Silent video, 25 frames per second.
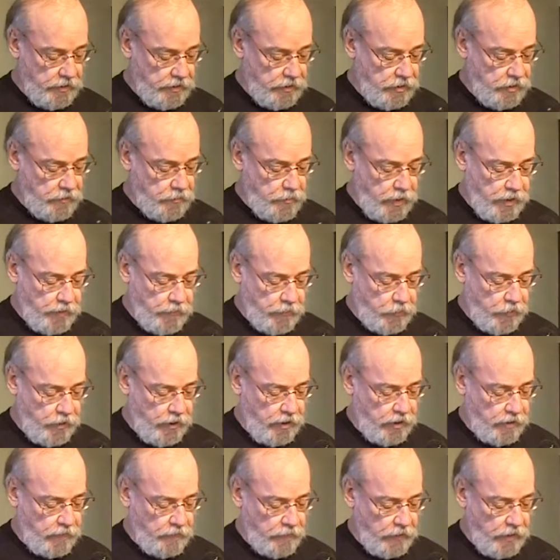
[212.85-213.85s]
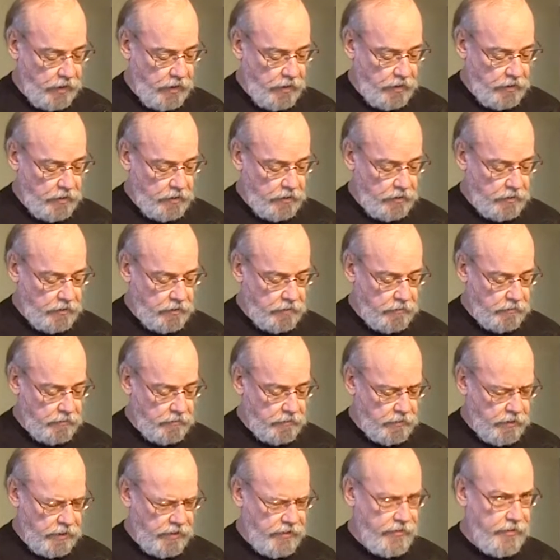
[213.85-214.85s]
This is my prayer.
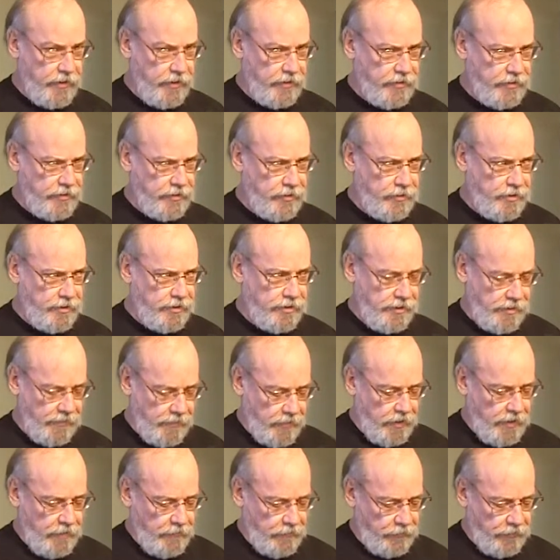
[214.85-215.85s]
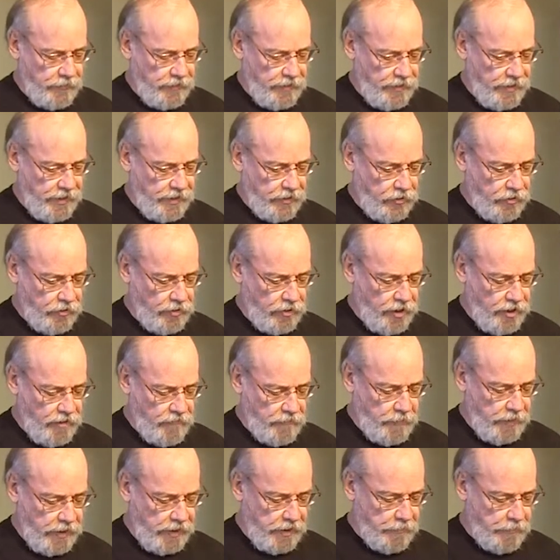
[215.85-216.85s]
I think this is it. That your
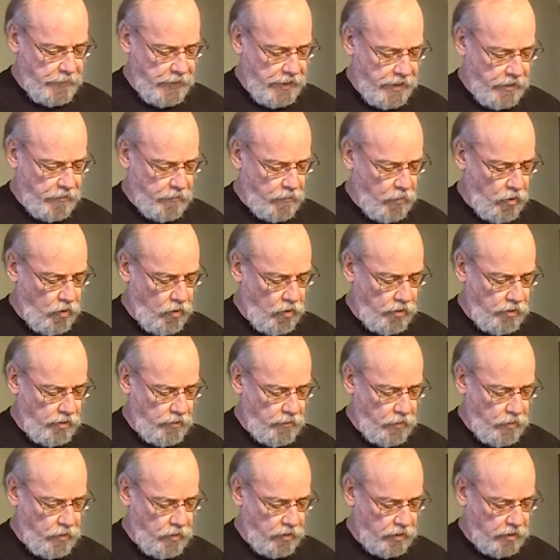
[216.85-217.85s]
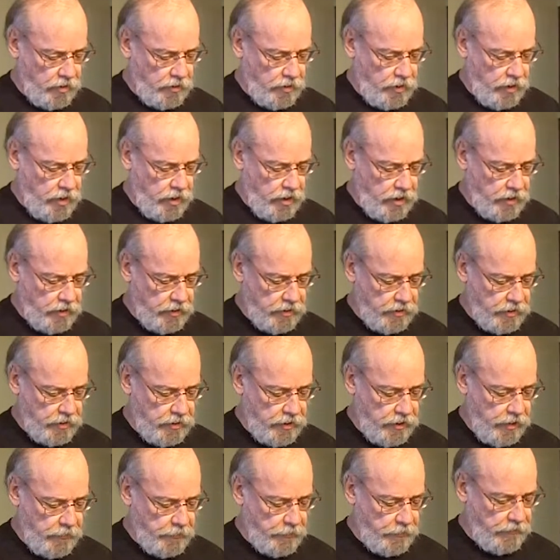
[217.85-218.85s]
love may abound more and more in knowledge
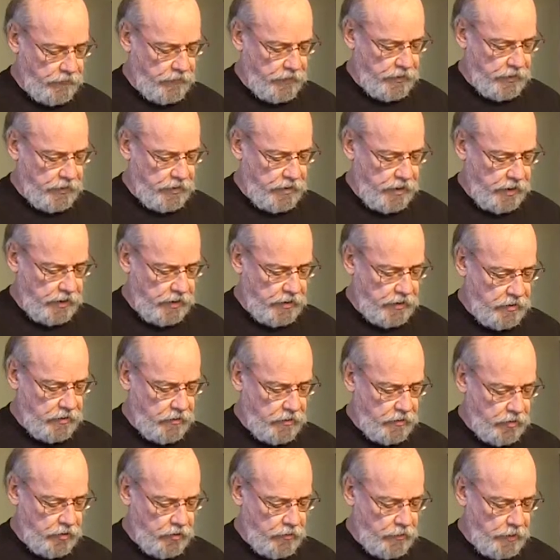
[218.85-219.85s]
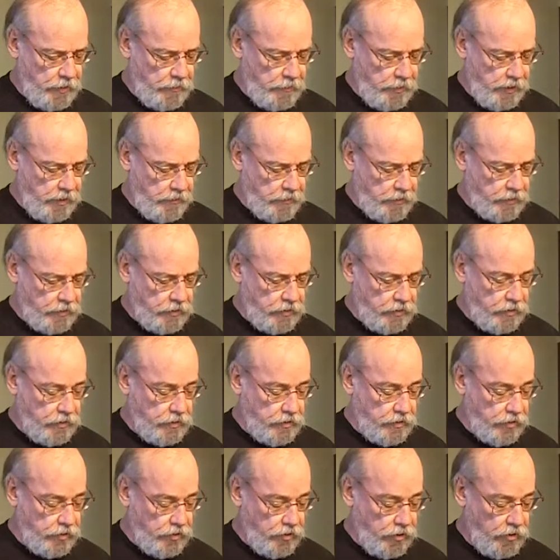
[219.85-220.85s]
and depth of insight, so that you may be able to
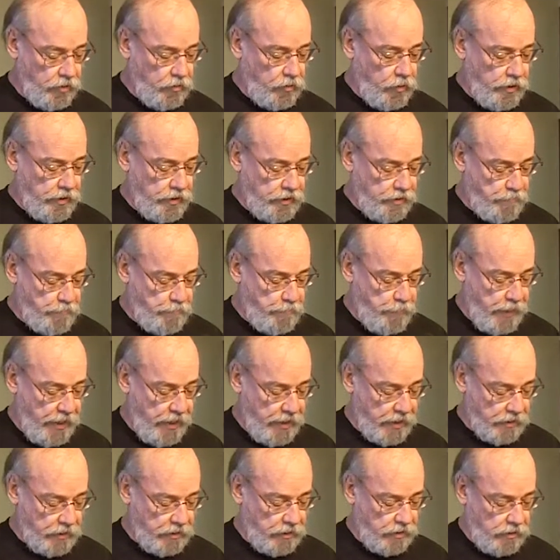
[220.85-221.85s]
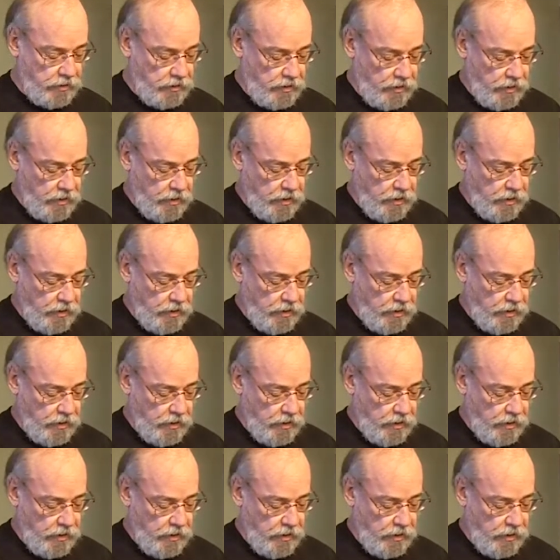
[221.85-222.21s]
discern what is best